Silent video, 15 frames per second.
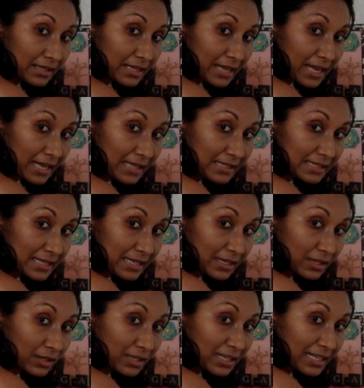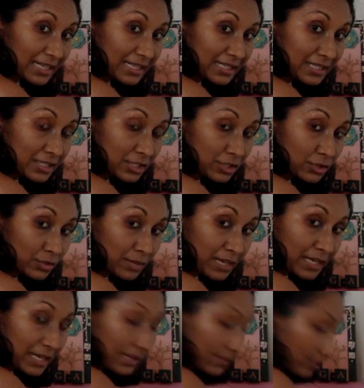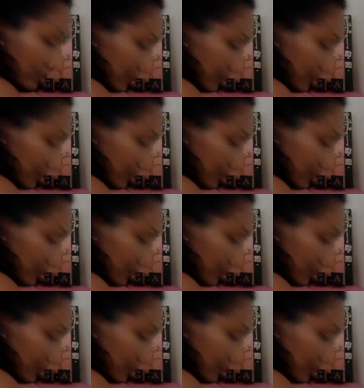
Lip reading: and exhale into my navel